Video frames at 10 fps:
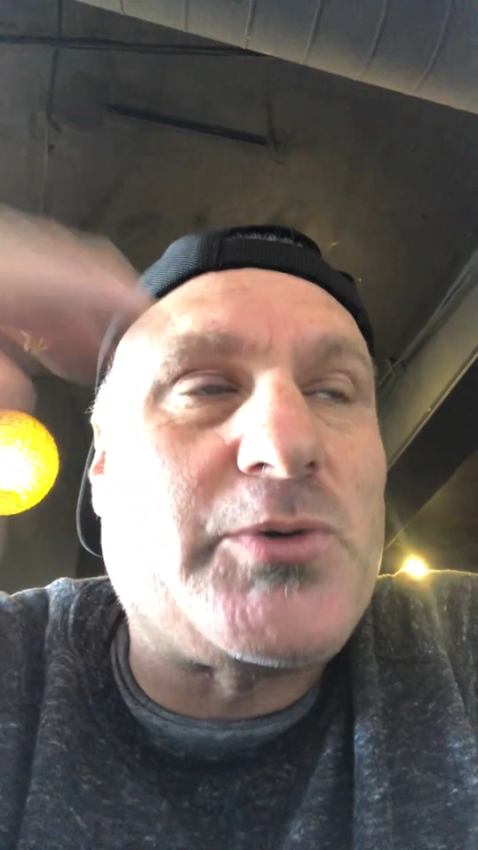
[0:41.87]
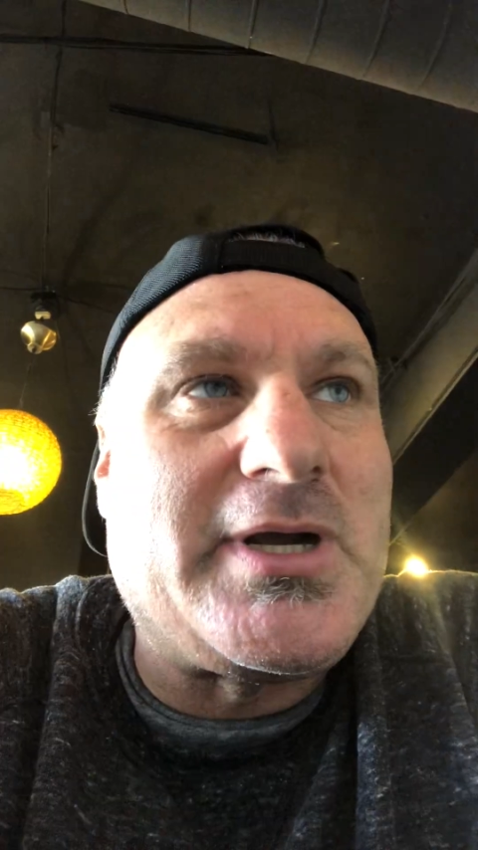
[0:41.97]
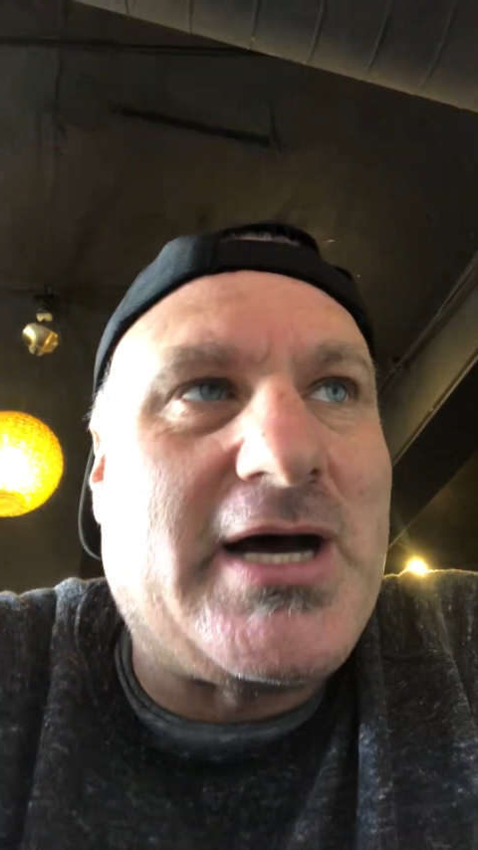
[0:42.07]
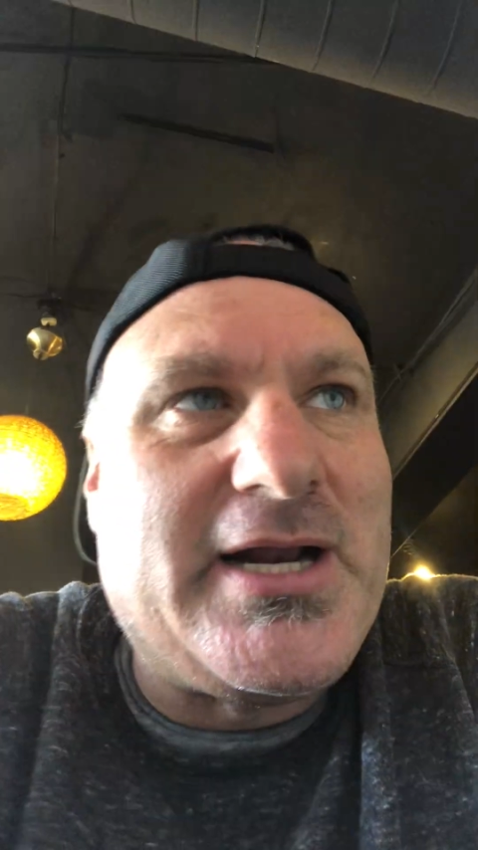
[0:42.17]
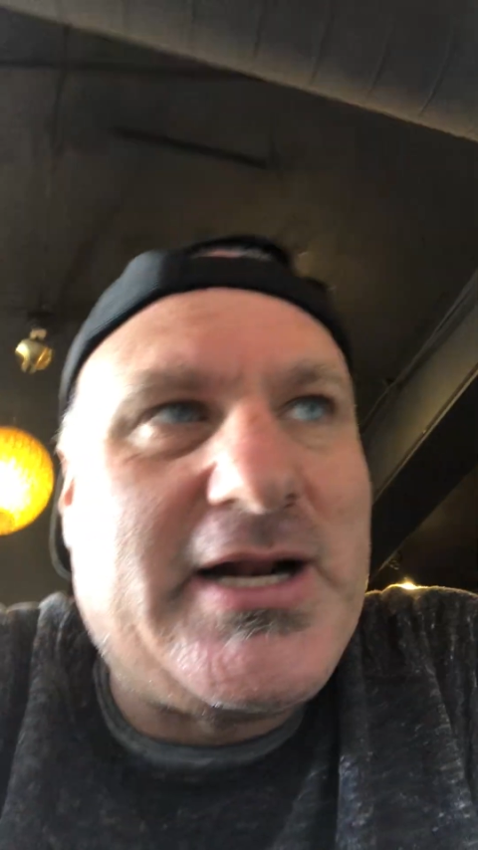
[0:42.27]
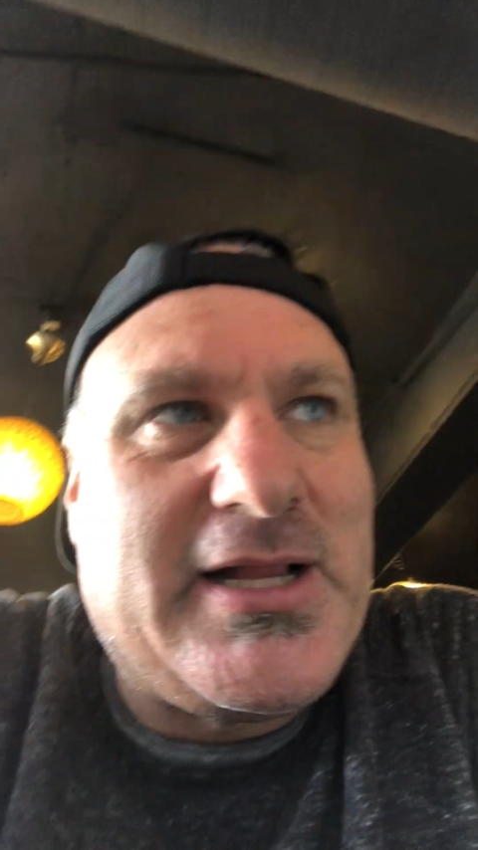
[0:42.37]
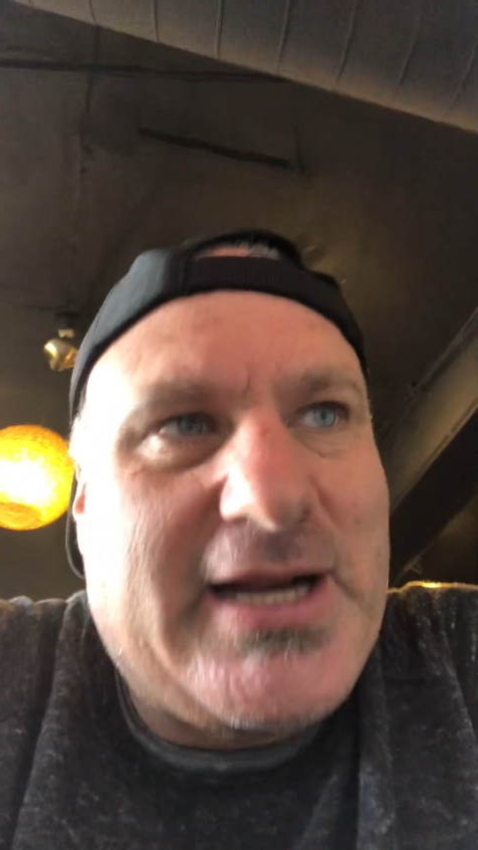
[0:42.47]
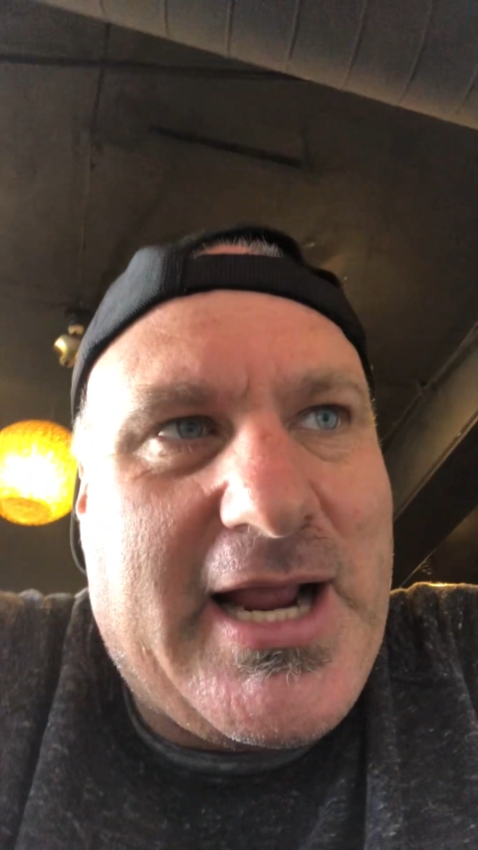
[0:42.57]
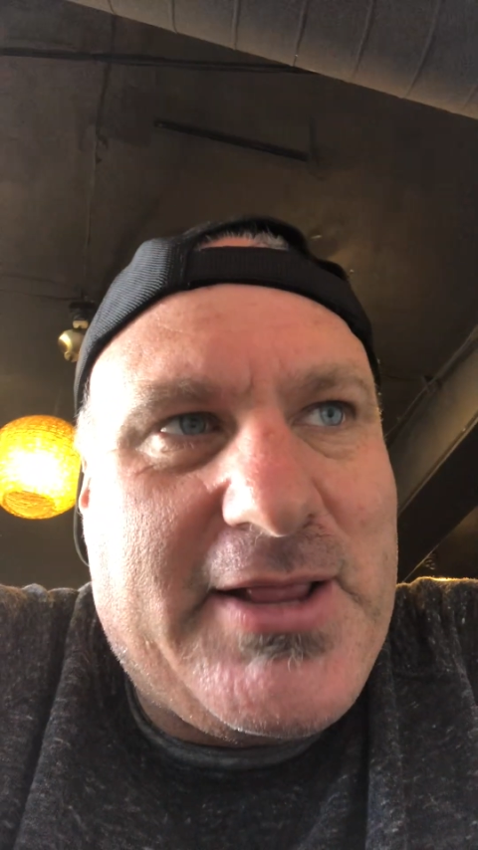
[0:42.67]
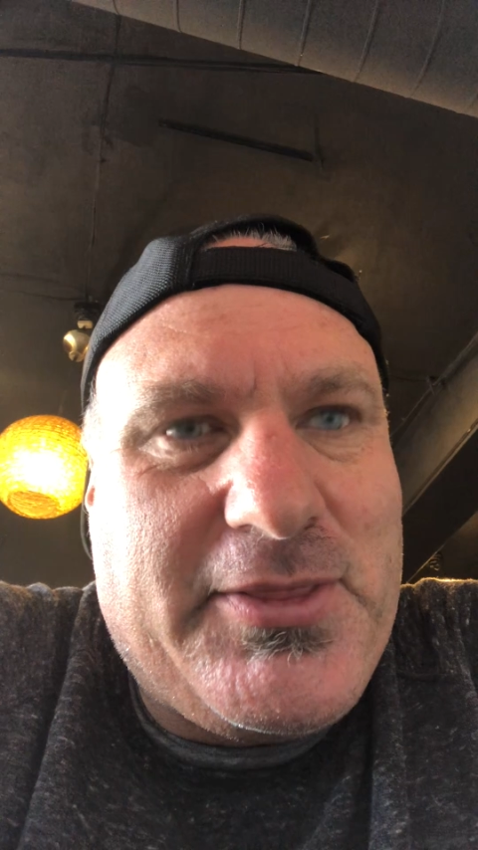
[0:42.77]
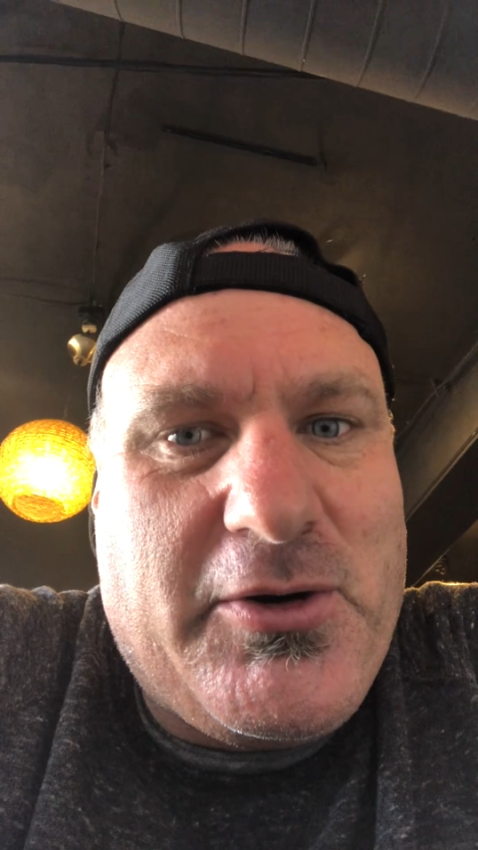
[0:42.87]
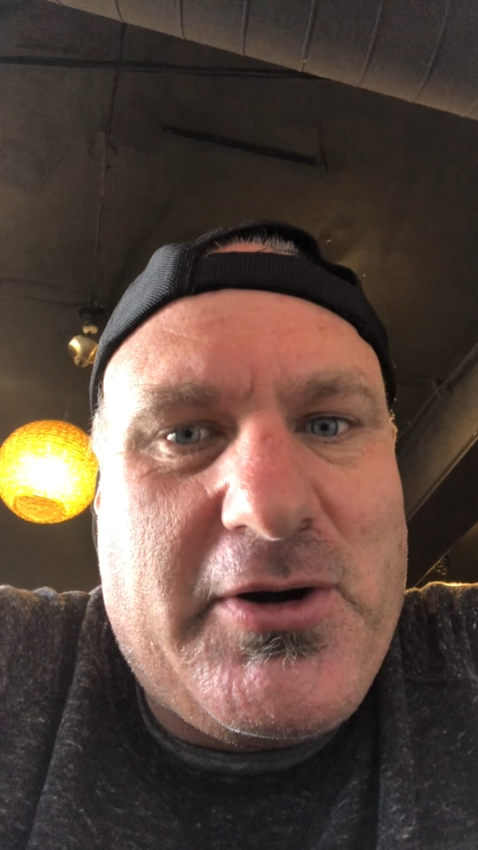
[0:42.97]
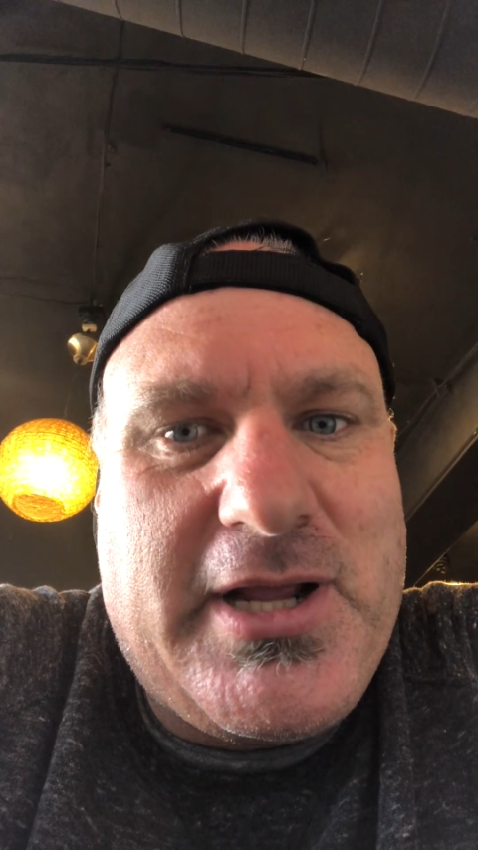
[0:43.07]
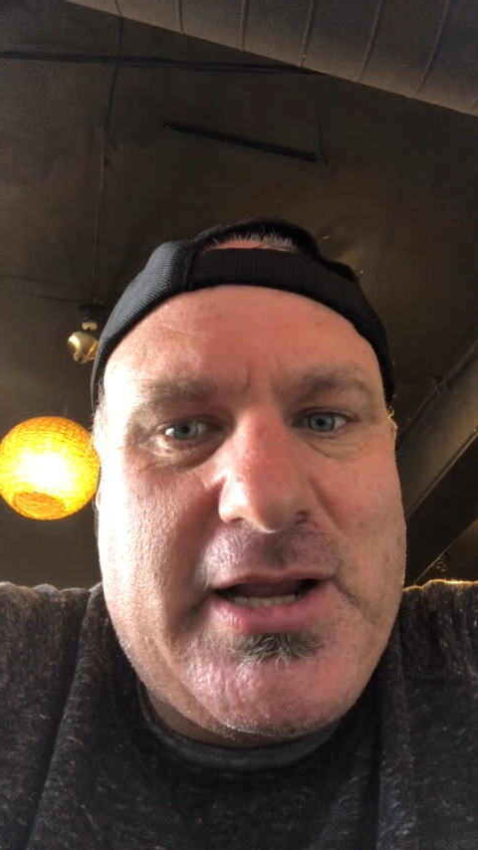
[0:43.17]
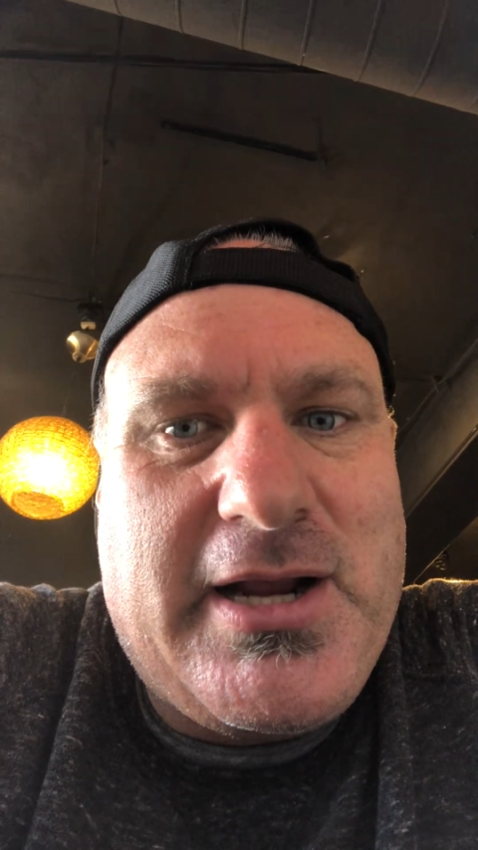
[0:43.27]
I got in at like
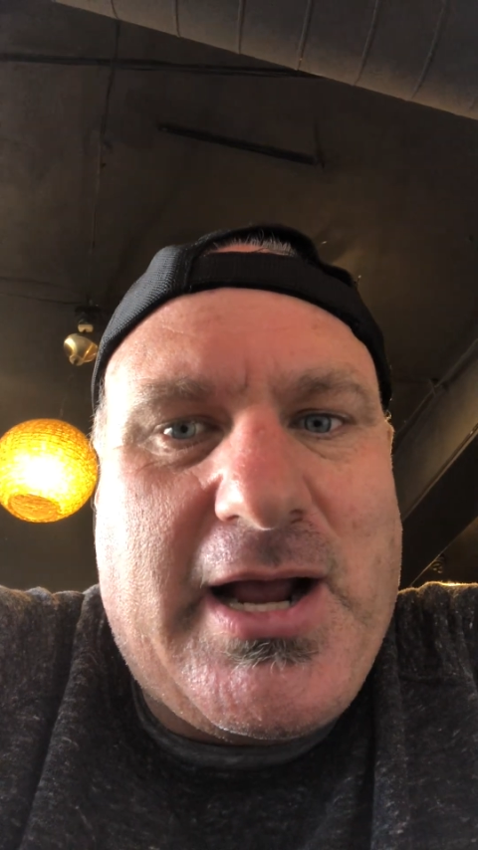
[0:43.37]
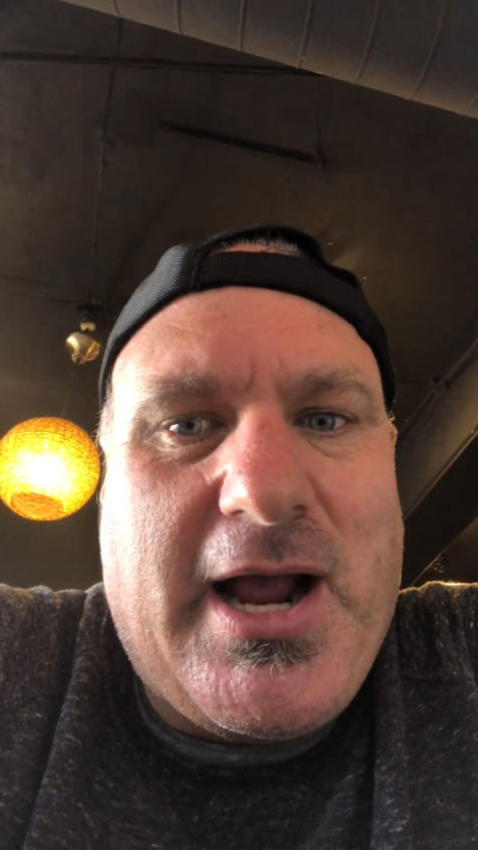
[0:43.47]
8:30.